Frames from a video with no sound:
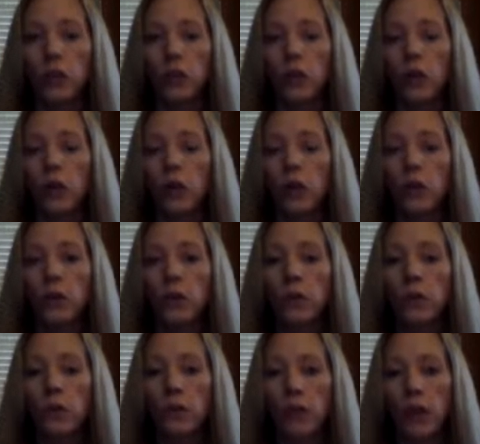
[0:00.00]
Children
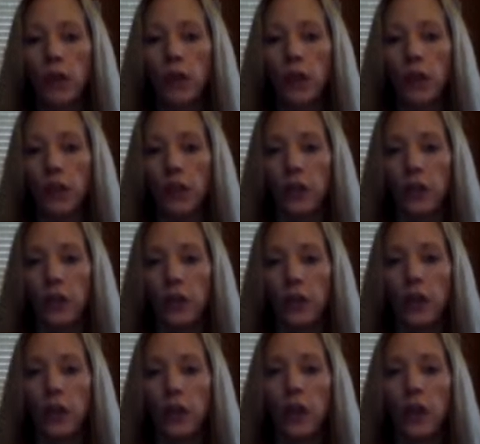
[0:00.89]
older than
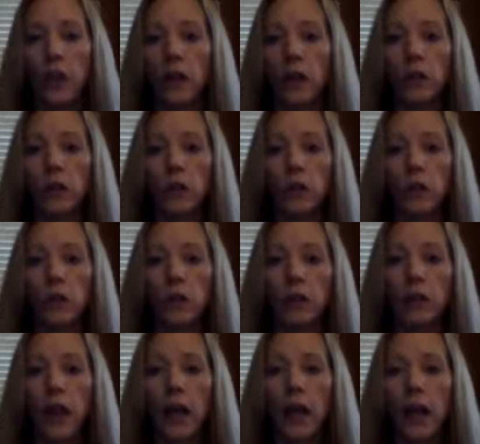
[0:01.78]
age 11 think of
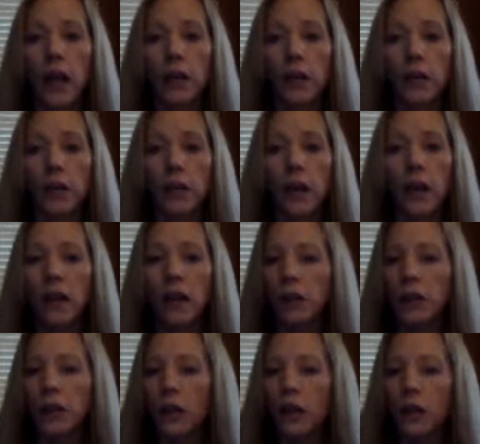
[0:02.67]
rules as
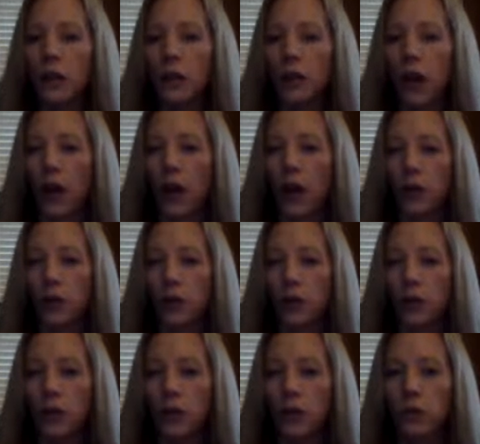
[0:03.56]
not sacred or
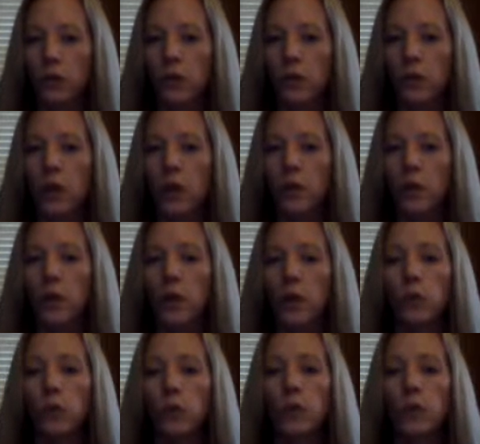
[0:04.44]
absolute,
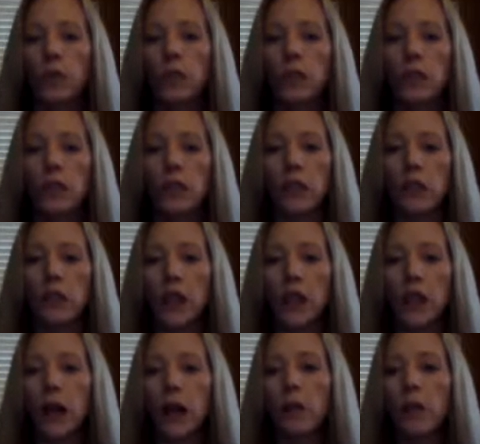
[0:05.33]
but rules
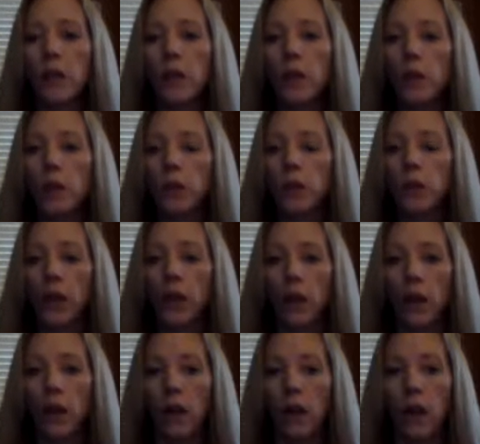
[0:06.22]
exist to help
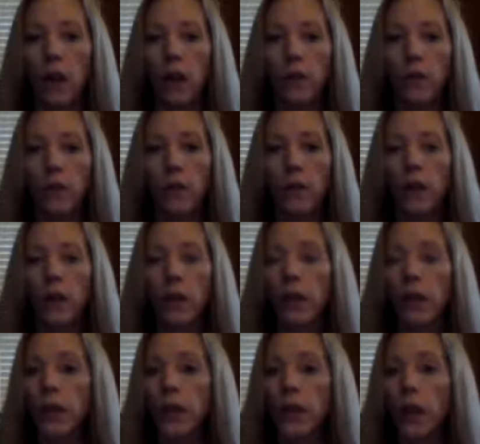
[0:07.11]
people get along
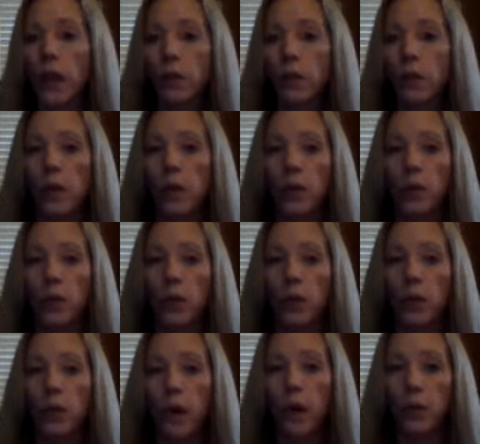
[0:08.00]
and to help
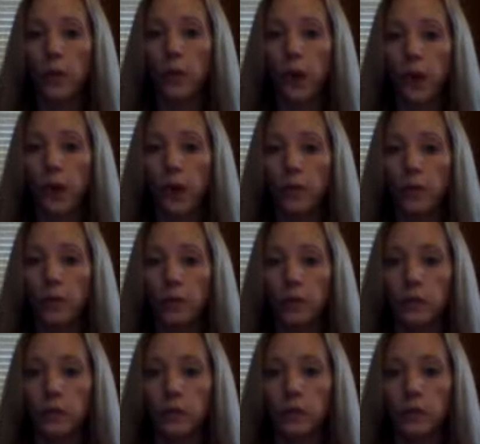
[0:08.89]
people cooperate.